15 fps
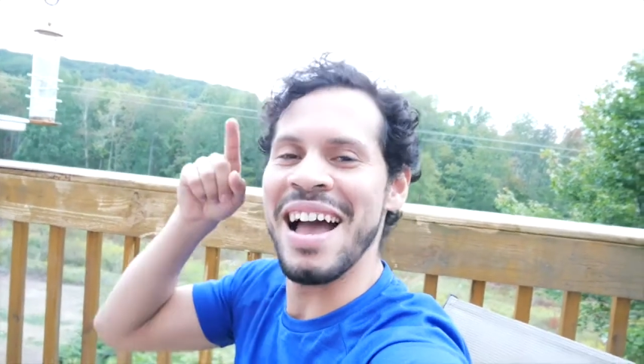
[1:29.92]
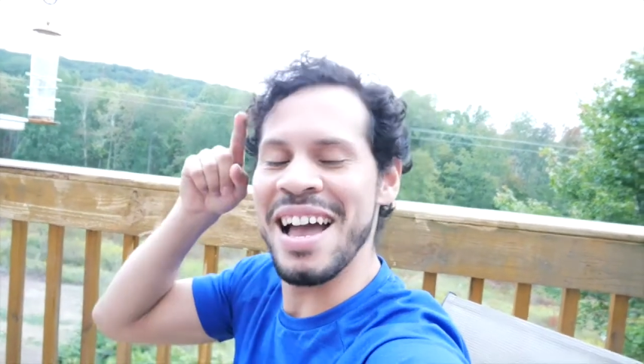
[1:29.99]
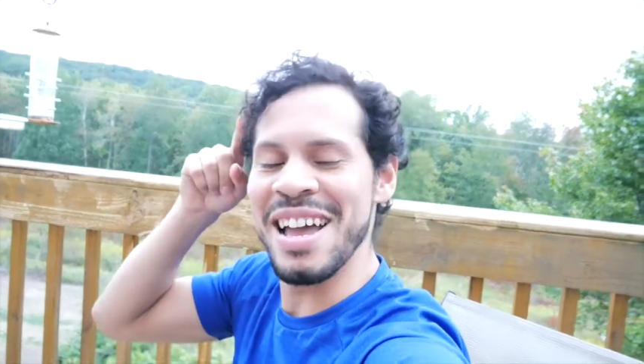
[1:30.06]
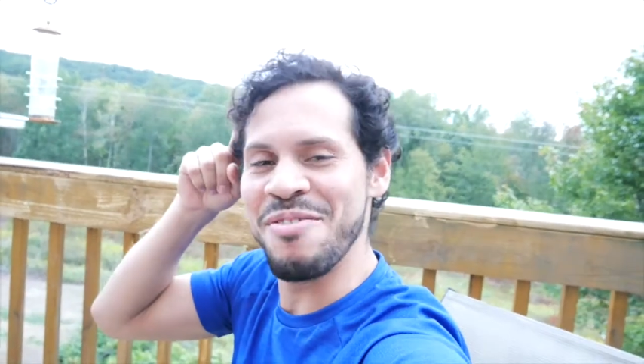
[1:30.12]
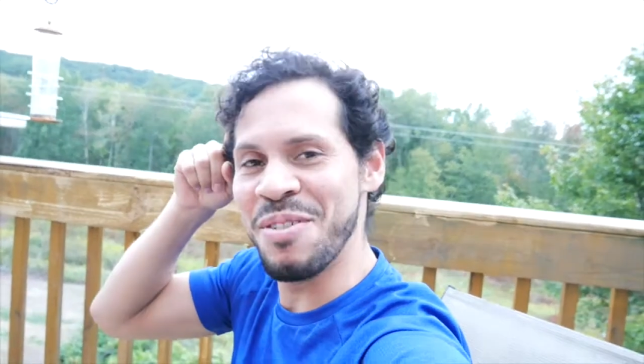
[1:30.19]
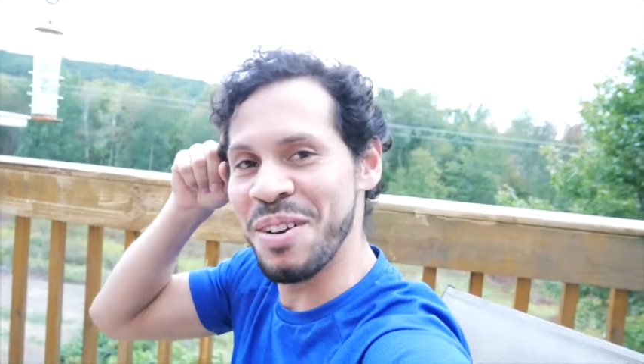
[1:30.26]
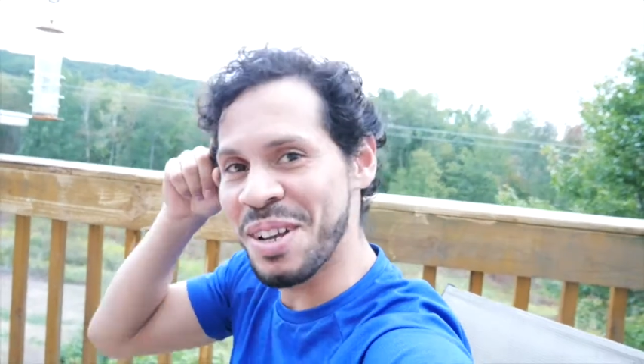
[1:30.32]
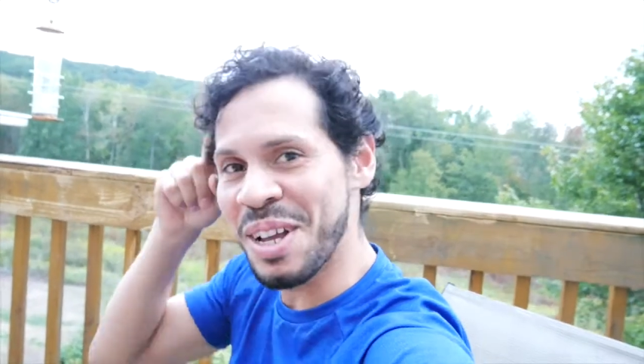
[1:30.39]
I
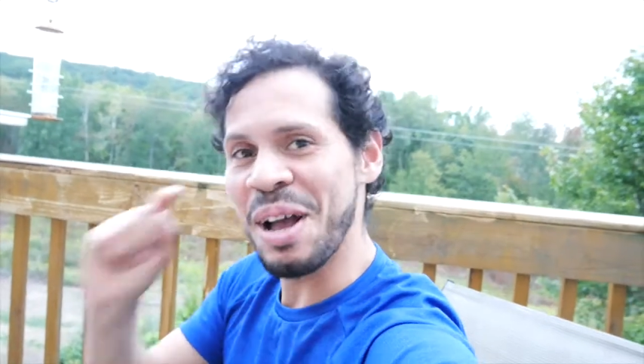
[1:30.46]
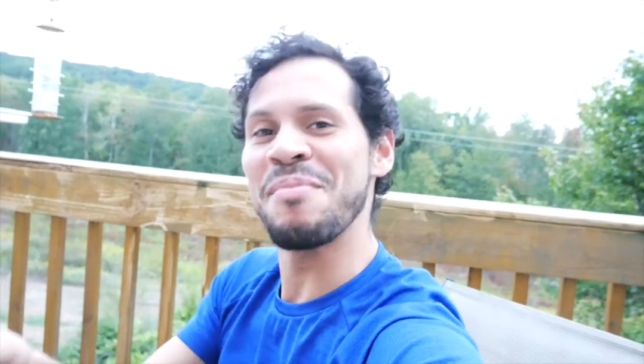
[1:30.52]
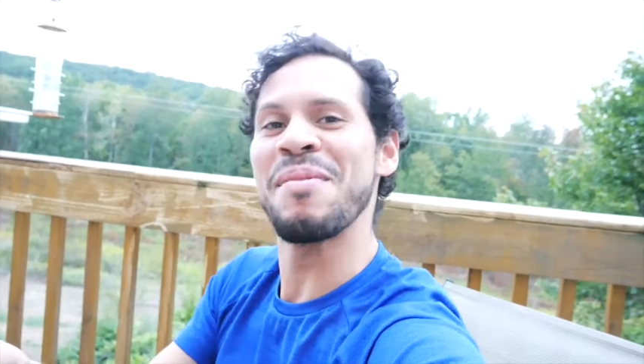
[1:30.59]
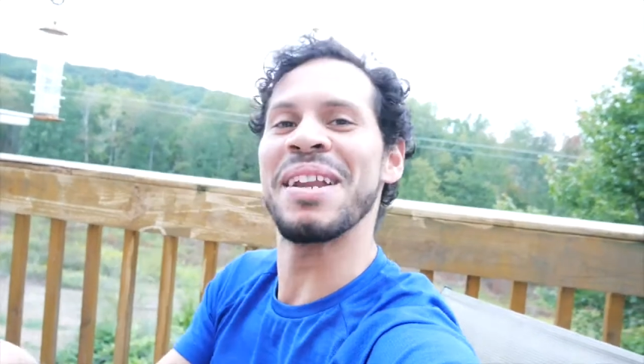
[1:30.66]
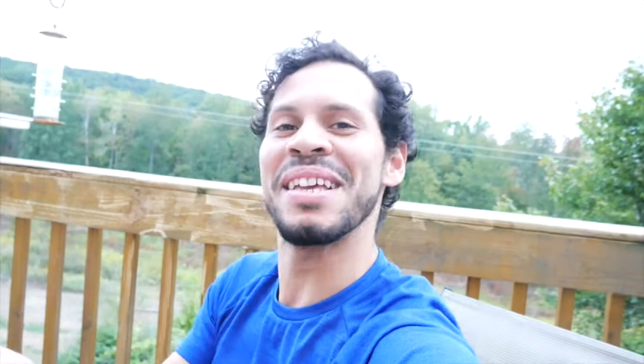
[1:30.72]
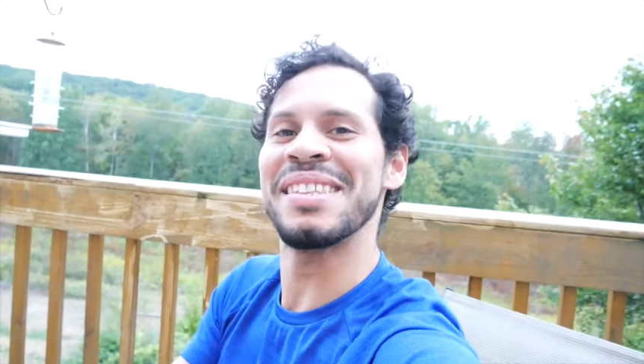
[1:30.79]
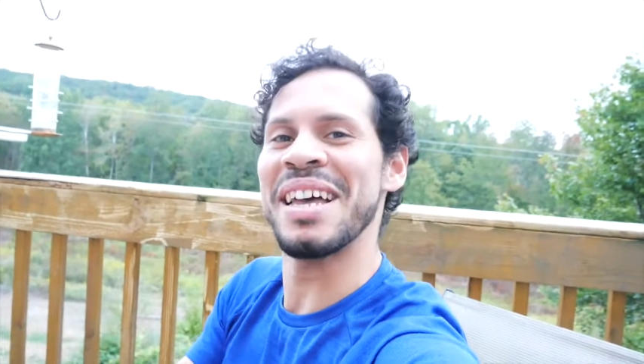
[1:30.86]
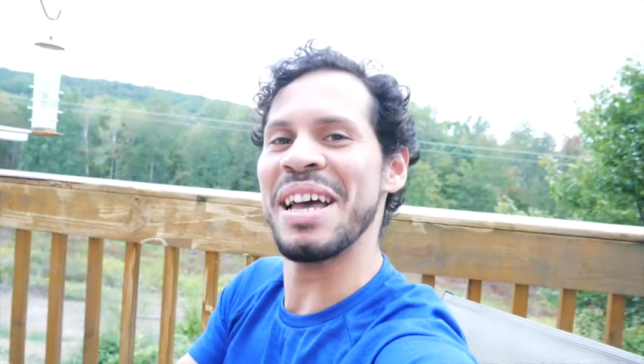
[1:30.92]
will come
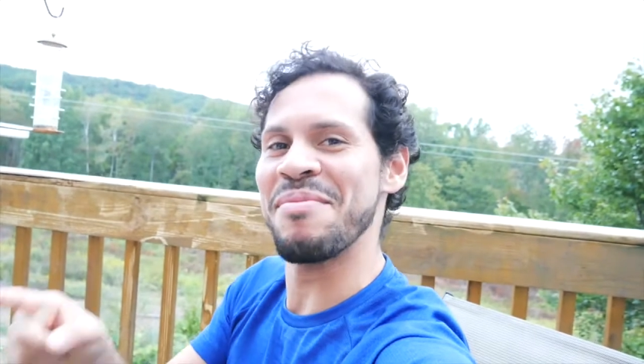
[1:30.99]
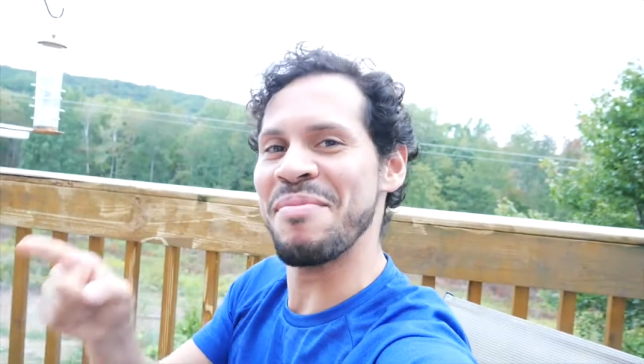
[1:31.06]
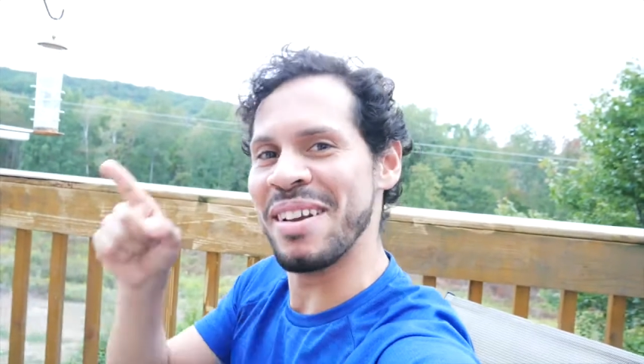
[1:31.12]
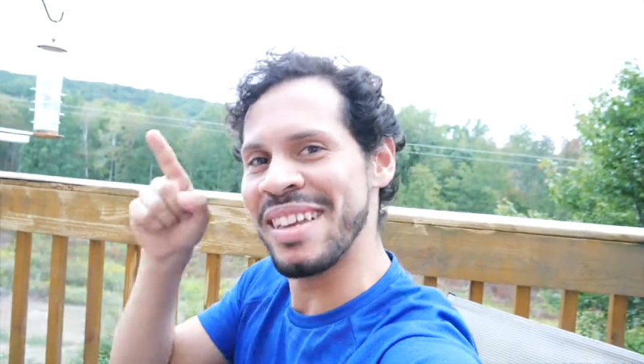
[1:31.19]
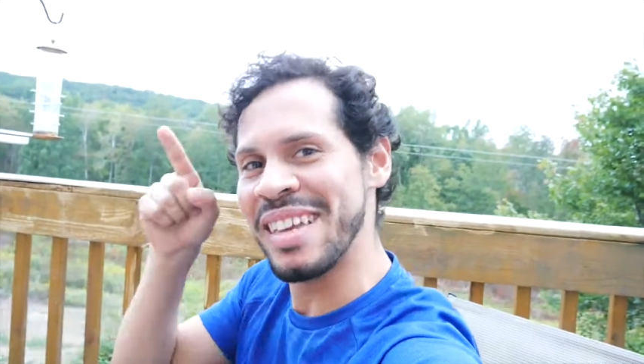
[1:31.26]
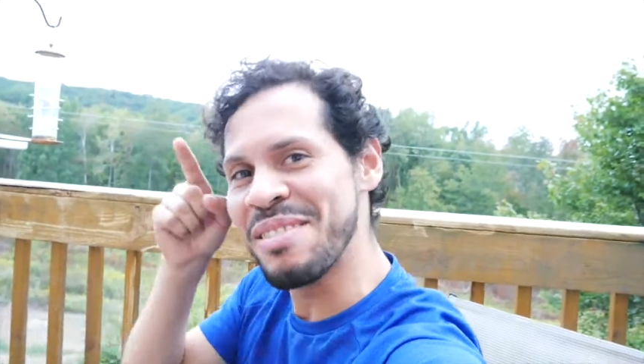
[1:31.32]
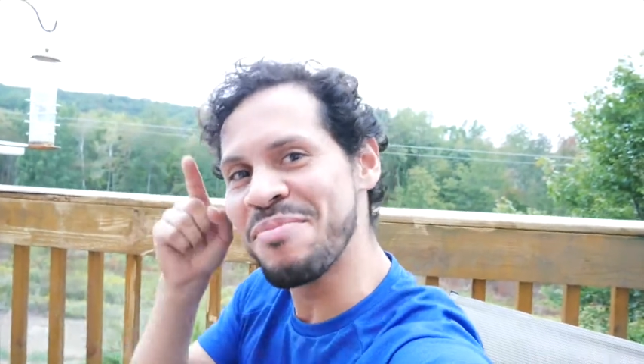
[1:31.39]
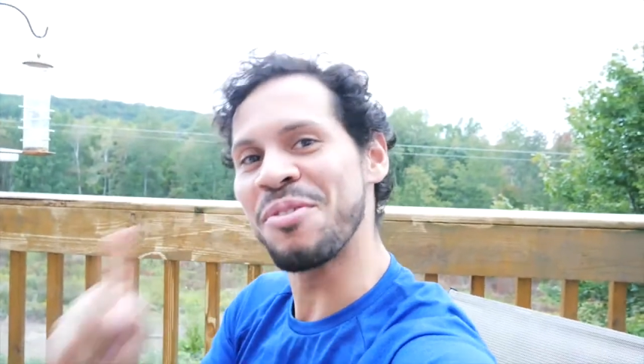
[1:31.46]
anytime. I
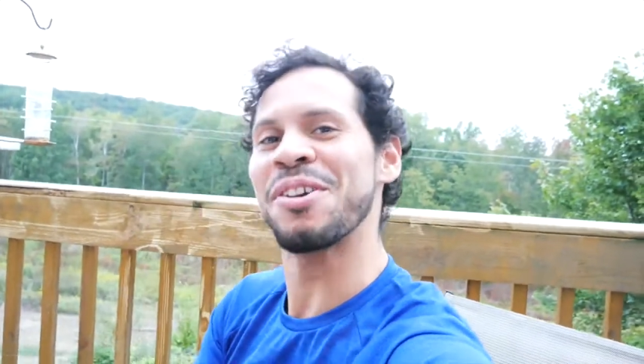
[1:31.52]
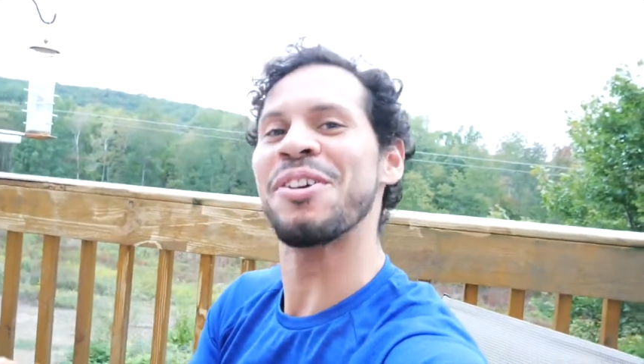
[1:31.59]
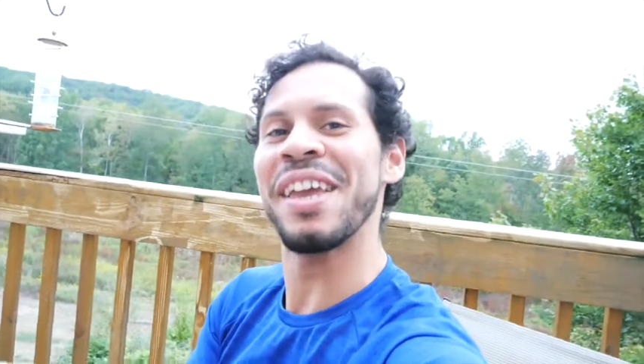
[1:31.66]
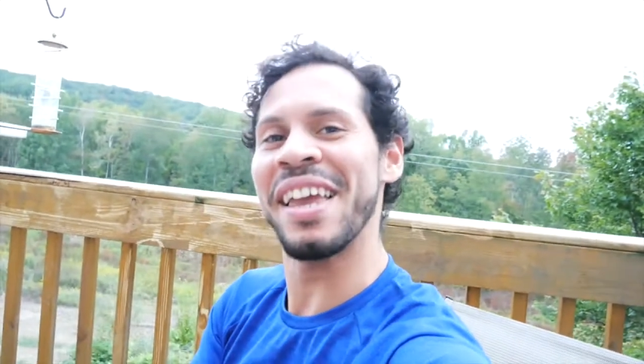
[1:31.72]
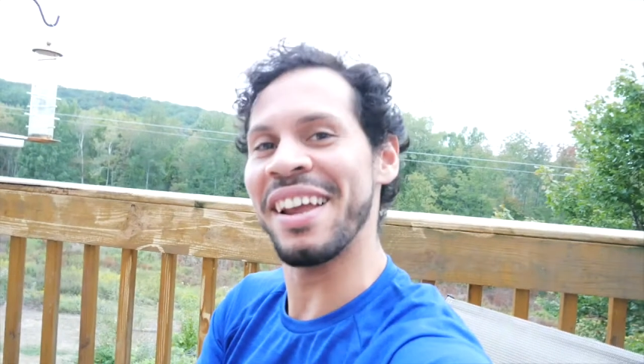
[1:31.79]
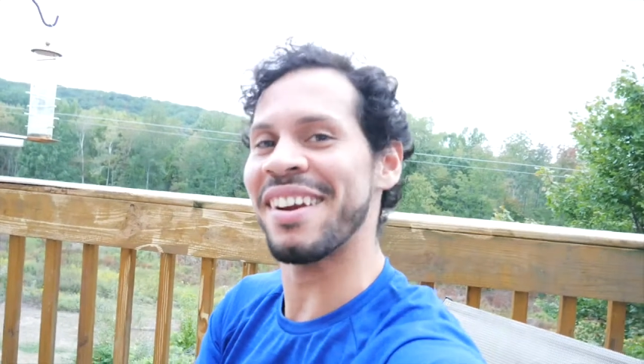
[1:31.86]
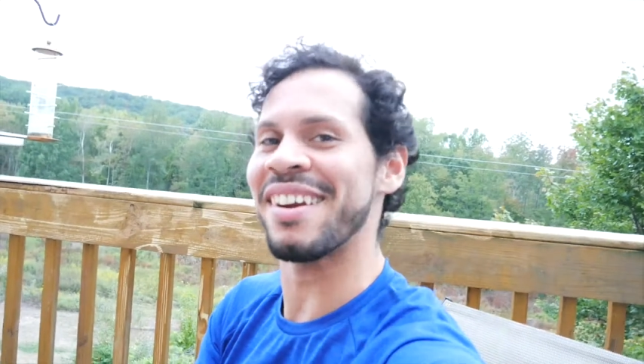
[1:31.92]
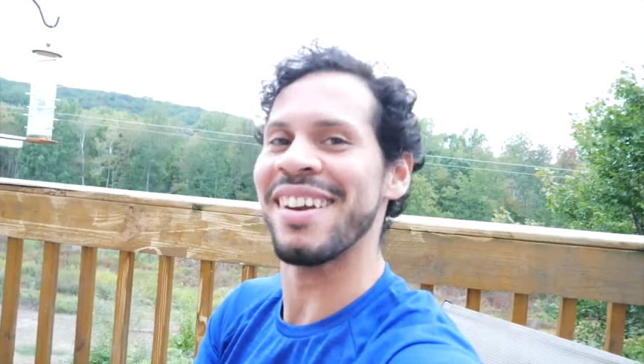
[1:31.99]
need more
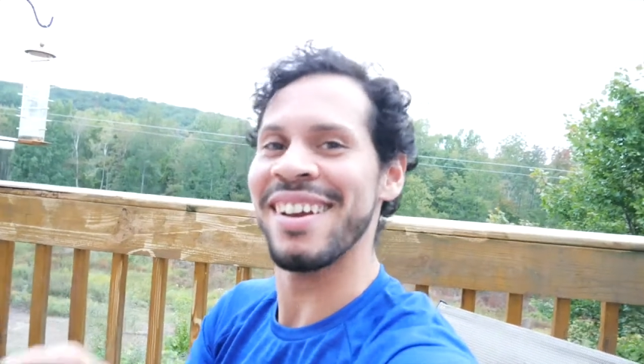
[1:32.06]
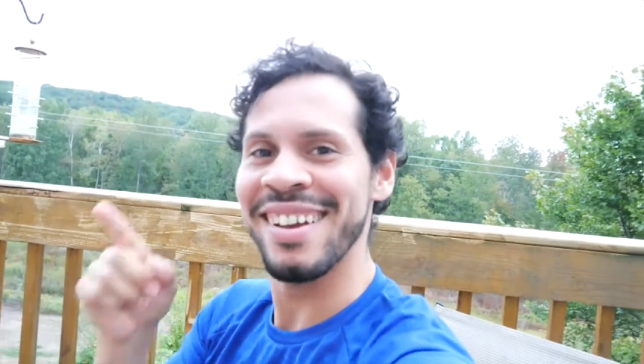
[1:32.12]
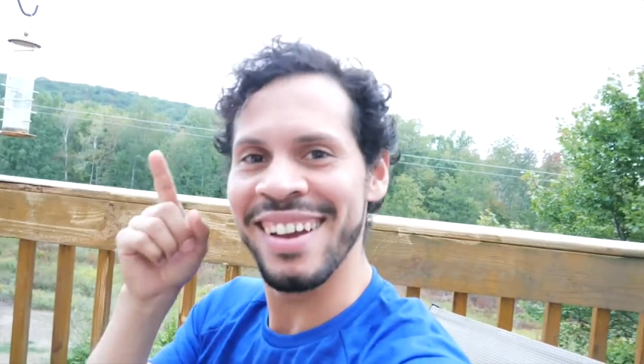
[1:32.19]
here.